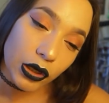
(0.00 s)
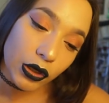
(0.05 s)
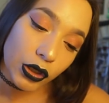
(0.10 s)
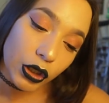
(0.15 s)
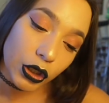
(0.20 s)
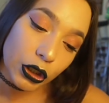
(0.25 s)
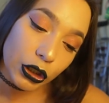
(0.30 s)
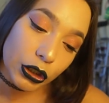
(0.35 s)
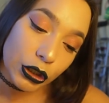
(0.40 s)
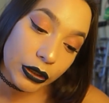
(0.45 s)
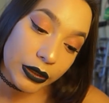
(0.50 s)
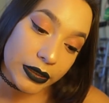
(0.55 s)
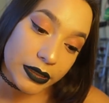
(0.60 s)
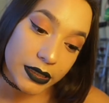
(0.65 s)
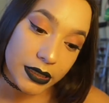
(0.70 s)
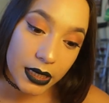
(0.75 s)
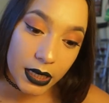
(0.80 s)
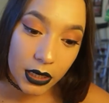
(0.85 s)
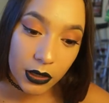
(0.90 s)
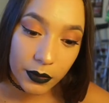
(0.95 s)
But you're
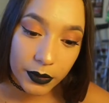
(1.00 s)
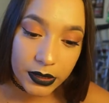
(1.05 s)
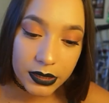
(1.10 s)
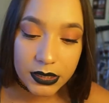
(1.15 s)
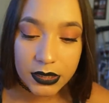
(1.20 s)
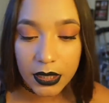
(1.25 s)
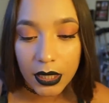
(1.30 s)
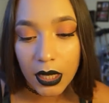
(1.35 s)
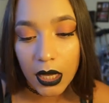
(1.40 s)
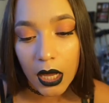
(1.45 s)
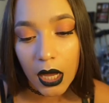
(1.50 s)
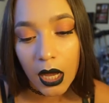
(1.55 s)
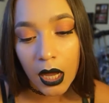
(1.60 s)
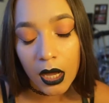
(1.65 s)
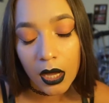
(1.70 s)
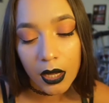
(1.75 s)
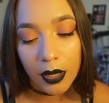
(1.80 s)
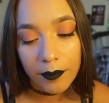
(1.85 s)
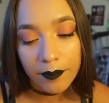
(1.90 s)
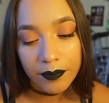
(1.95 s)
going to listen
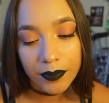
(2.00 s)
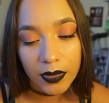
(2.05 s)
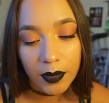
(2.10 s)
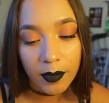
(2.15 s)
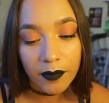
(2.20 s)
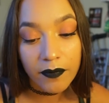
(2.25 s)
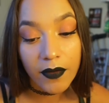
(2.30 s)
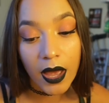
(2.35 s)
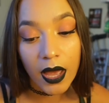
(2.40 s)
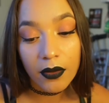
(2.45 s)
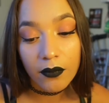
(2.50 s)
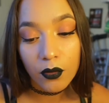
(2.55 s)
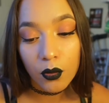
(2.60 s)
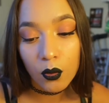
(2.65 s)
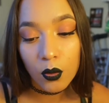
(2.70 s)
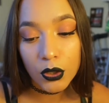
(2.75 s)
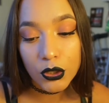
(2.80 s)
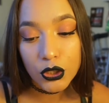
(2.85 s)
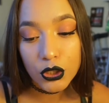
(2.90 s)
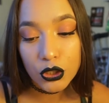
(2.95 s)
anyways.
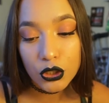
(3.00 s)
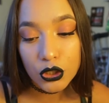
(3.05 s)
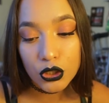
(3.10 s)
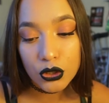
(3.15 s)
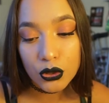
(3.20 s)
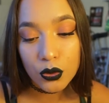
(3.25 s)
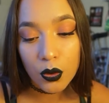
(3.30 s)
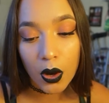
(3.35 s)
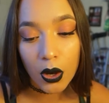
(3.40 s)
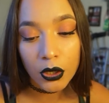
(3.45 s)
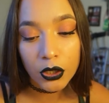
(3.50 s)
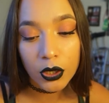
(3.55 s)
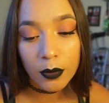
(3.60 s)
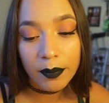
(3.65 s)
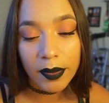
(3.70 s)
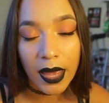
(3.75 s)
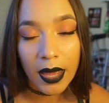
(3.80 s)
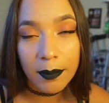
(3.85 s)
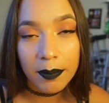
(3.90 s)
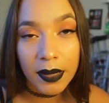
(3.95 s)
Number 5, what do you
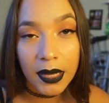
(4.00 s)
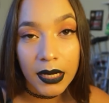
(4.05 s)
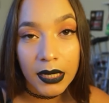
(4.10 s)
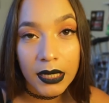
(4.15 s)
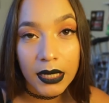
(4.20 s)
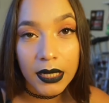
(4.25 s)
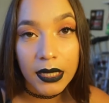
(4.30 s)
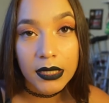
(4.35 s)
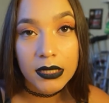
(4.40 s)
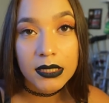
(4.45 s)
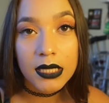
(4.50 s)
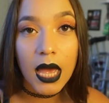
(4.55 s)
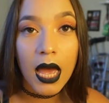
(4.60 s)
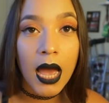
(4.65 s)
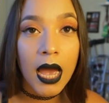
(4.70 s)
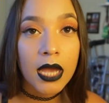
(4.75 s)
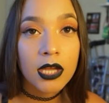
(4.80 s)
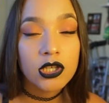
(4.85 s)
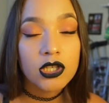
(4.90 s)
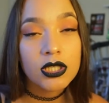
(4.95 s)
do on your bad
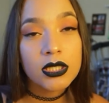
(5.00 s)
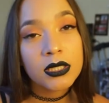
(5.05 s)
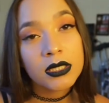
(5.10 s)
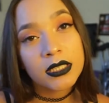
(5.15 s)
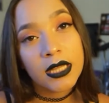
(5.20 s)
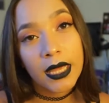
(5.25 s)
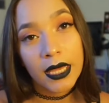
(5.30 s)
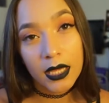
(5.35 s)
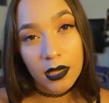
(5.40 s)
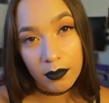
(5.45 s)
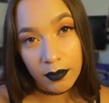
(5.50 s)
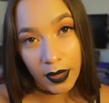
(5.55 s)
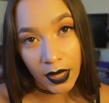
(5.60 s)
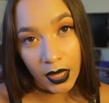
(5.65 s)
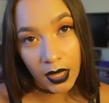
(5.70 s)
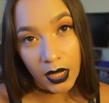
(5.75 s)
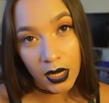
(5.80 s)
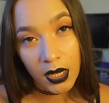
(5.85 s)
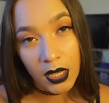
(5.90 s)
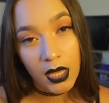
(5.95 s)
pain days? I just
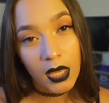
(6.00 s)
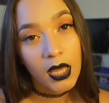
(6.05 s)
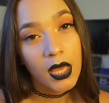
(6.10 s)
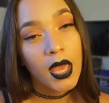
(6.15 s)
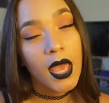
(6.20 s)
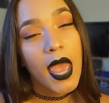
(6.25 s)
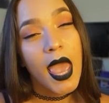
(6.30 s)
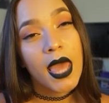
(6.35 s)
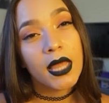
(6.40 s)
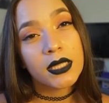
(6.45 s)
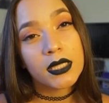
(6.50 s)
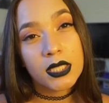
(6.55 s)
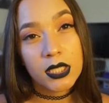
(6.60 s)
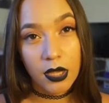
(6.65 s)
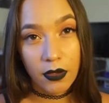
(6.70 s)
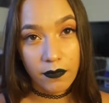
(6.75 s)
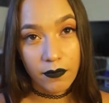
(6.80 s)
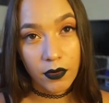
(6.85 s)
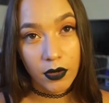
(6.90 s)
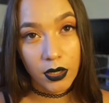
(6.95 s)
lay in bed
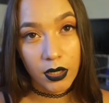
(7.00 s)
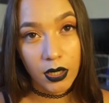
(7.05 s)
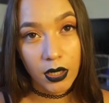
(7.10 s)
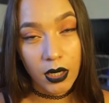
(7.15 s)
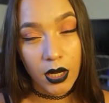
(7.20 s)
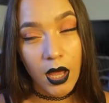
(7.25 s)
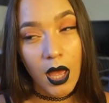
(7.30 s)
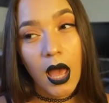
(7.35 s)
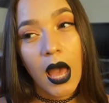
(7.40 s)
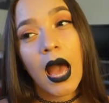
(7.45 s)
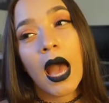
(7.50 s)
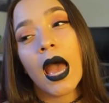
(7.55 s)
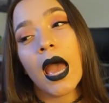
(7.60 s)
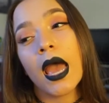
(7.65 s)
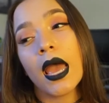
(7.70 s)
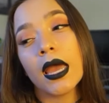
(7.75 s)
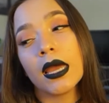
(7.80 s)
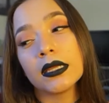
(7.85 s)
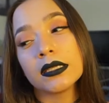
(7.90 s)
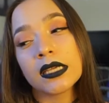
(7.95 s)
and suffer.
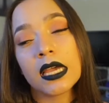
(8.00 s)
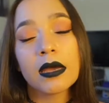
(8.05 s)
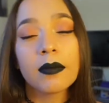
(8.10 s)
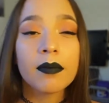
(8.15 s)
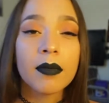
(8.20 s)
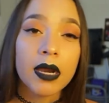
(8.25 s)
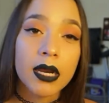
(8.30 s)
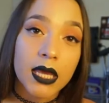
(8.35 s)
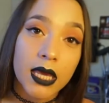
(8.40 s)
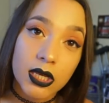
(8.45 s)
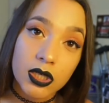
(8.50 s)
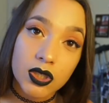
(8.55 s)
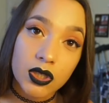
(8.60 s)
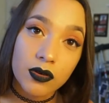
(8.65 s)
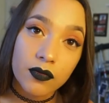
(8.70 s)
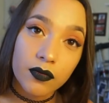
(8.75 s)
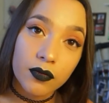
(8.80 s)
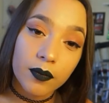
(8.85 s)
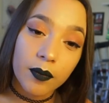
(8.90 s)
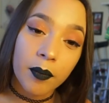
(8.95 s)
I
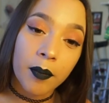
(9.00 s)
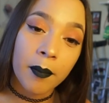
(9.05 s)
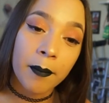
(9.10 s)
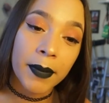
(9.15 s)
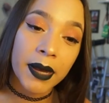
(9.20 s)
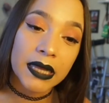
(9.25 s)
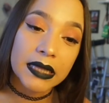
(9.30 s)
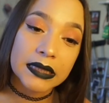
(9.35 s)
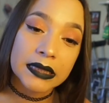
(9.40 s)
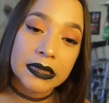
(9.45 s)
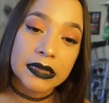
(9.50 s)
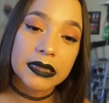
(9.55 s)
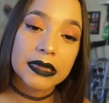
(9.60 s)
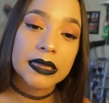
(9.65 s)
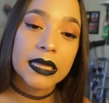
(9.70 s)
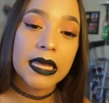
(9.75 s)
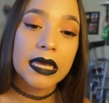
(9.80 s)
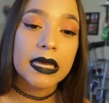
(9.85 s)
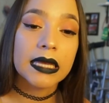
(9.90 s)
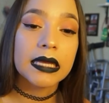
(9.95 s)
take medication,
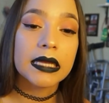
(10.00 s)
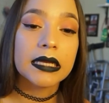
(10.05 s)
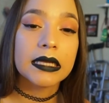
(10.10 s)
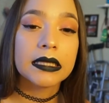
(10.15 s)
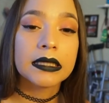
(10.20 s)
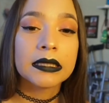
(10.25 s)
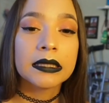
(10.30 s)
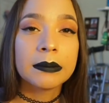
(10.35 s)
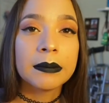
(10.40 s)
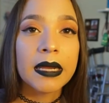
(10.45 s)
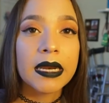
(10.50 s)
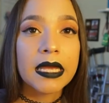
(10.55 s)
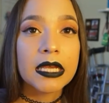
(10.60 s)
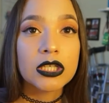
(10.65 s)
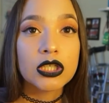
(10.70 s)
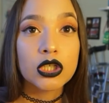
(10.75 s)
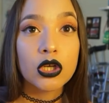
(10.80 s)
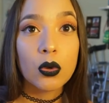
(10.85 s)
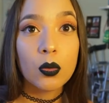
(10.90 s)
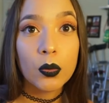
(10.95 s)
but the
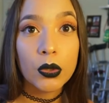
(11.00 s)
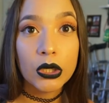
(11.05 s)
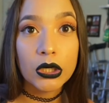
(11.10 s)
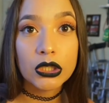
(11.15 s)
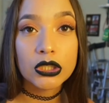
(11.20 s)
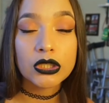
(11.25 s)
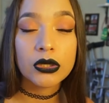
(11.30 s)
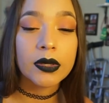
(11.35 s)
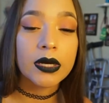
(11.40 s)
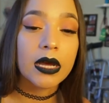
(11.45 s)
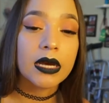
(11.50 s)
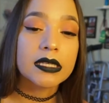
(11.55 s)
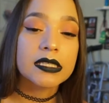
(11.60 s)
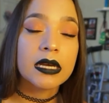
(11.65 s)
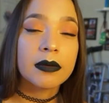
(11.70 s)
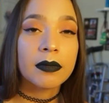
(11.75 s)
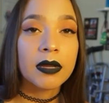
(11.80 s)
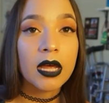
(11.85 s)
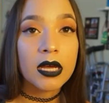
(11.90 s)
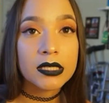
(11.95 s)
medication don't
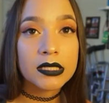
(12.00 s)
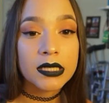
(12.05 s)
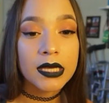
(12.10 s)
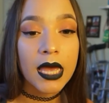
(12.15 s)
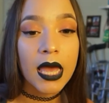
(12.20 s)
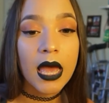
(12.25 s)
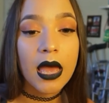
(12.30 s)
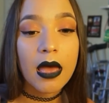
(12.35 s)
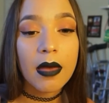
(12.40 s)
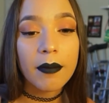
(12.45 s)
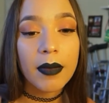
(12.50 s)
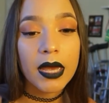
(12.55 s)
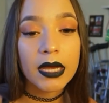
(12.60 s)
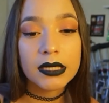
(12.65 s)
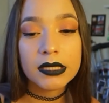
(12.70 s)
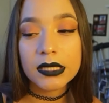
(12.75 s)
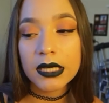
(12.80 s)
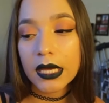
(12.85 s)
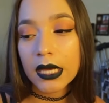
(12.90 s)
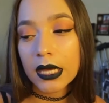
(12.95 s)
work, so now I take
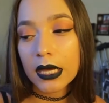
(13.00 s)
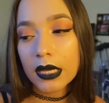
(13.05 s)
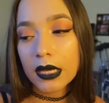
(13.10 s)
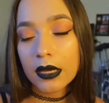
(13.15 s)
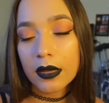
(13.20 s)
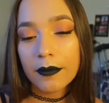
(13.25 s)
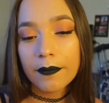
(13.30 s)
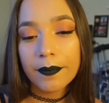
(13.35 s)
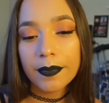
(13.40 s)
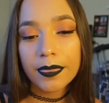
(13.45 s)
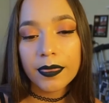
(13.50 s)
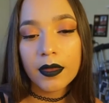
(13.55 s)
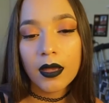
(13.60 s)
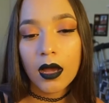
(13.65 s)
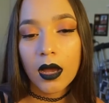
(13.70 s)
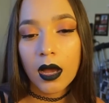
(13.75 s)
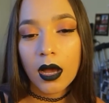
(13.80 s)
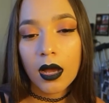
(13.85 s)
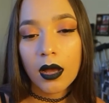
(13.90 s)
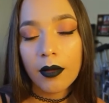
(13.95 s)
meloxicam, I
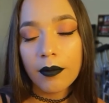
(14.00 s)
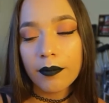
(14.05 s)
take